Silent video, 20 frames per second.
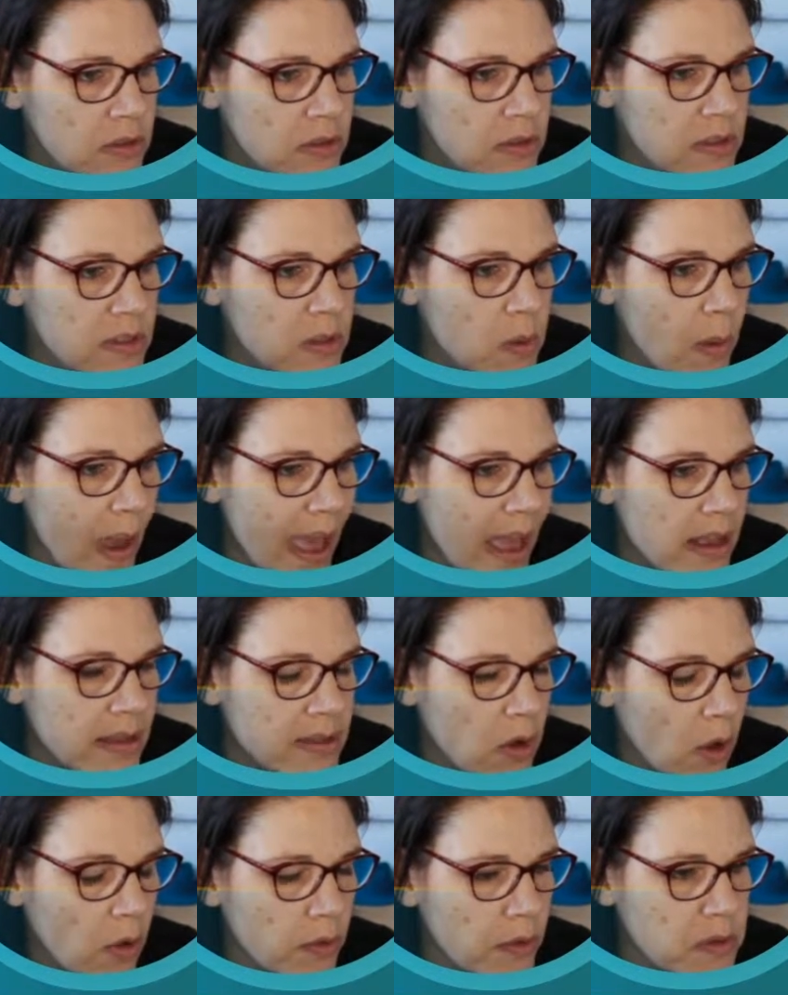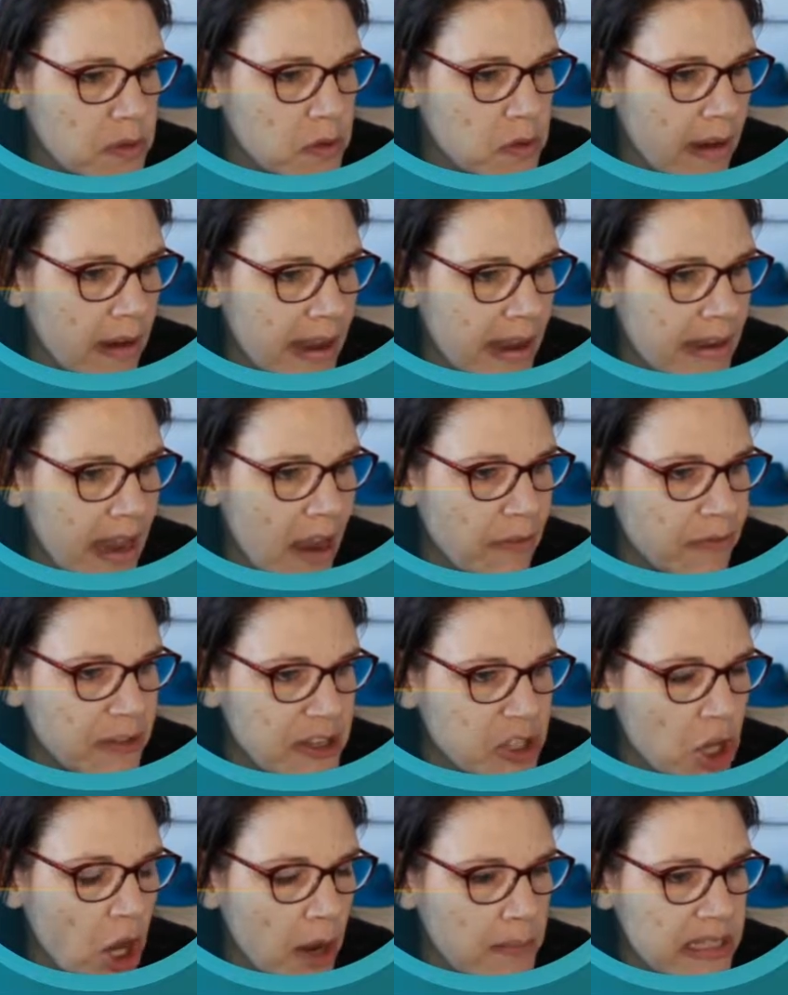squares on the screen, every
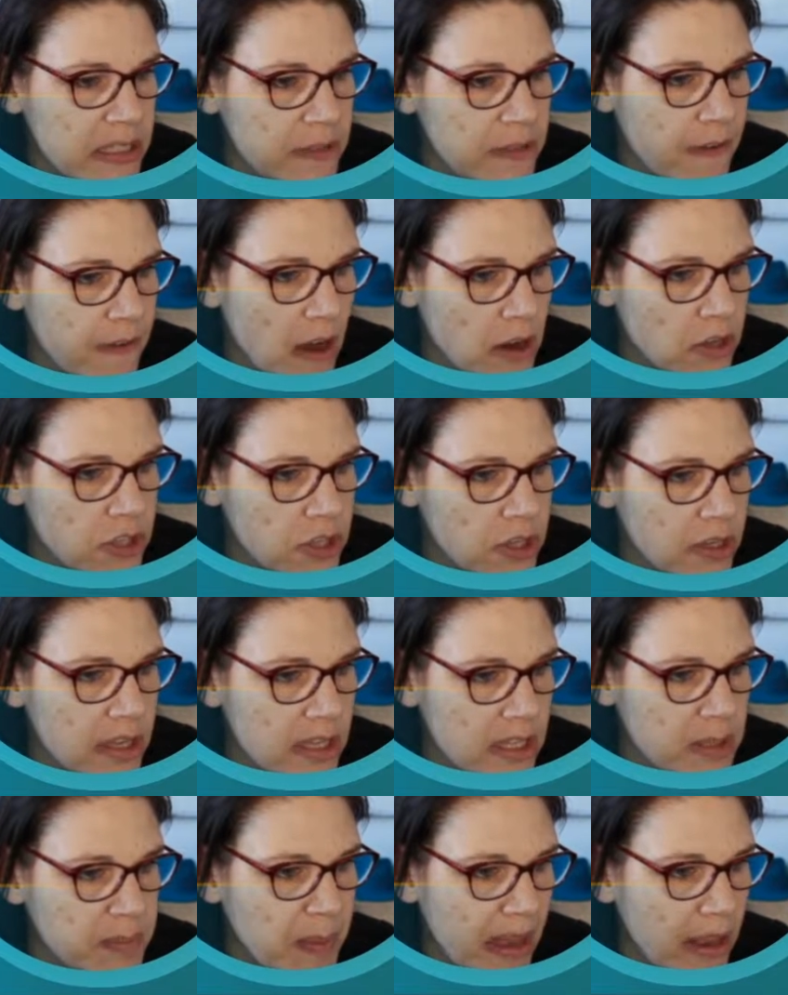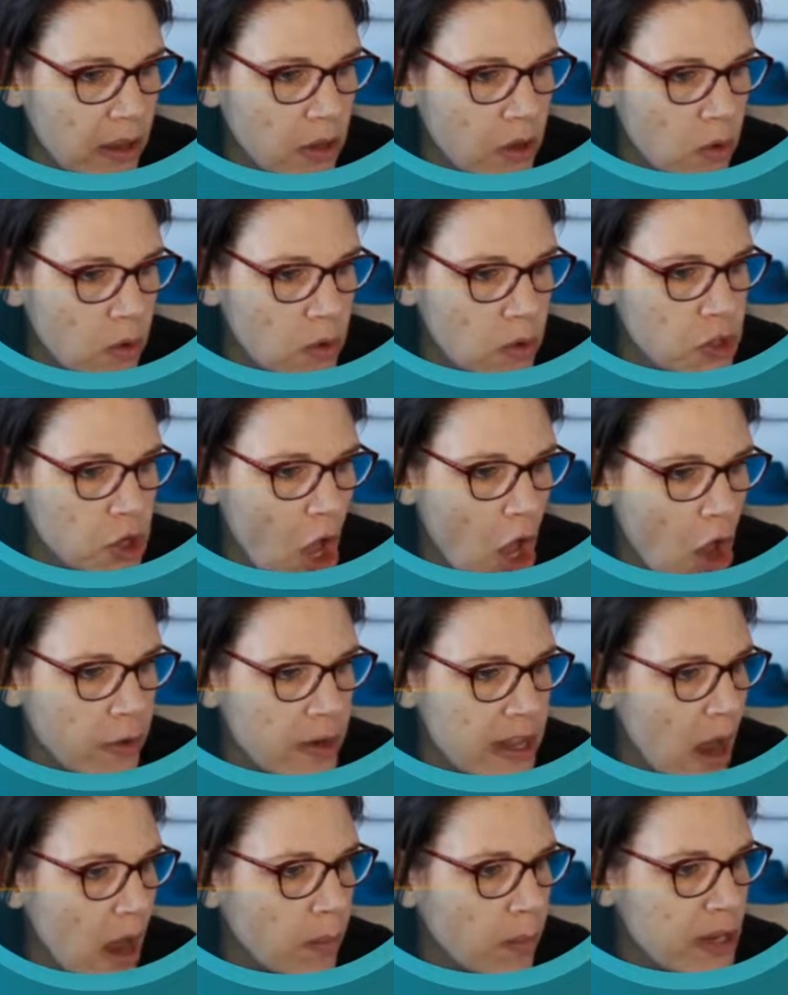time this function is being called, not
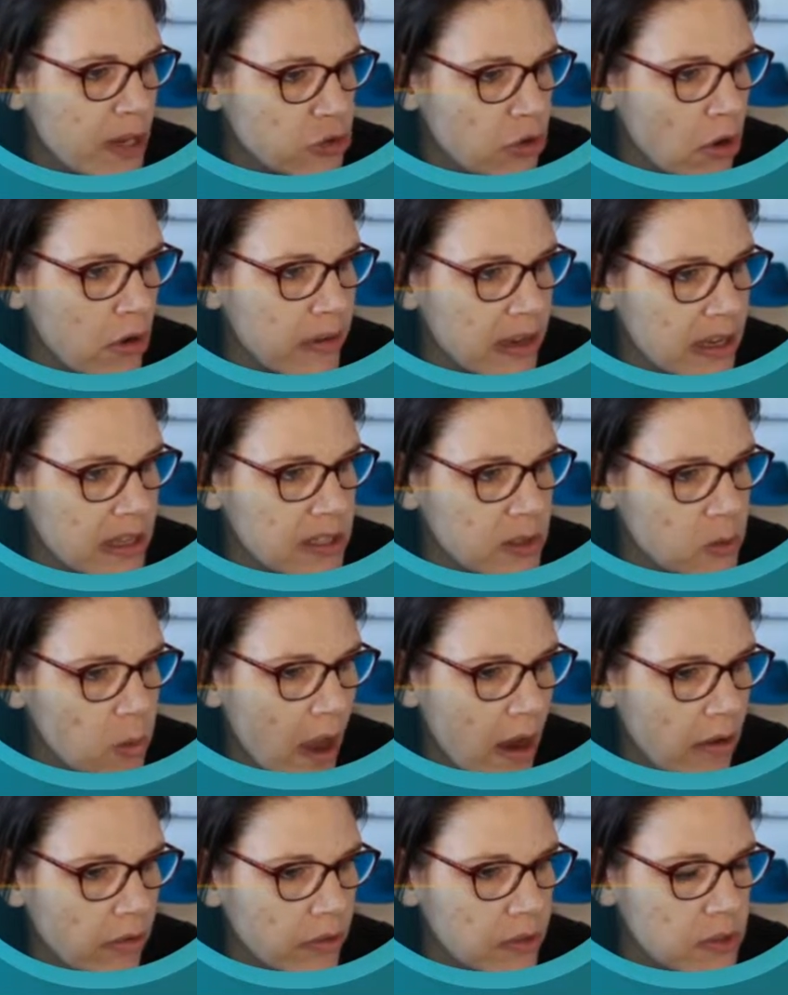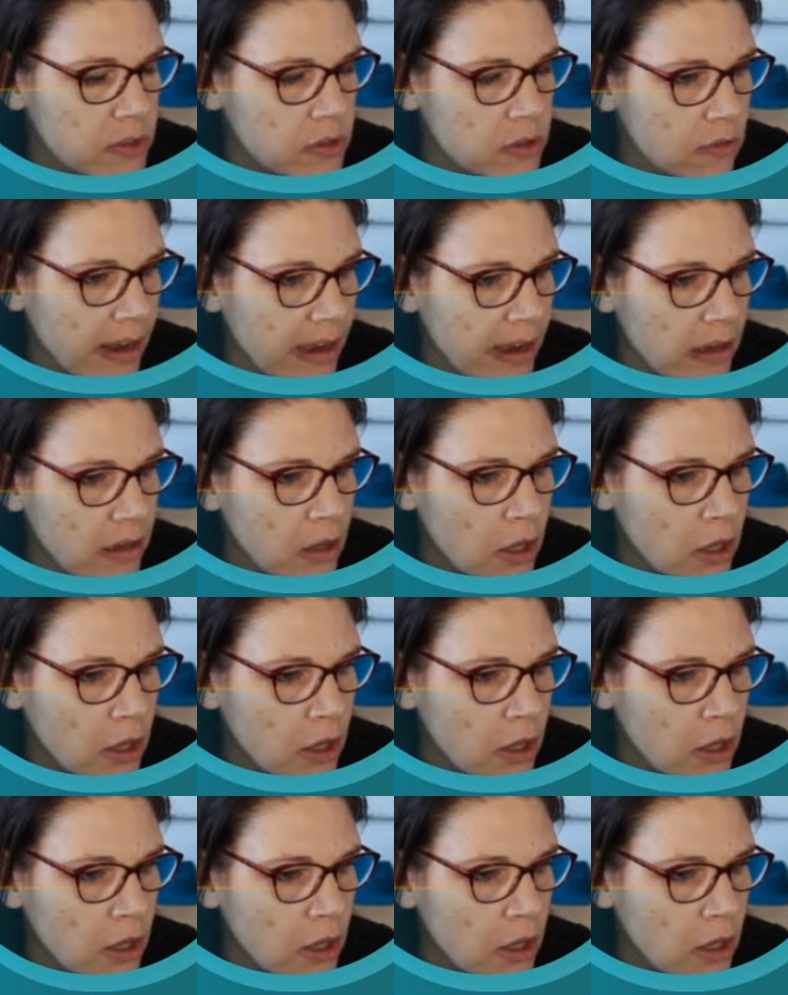only are we drawing a square on the screen,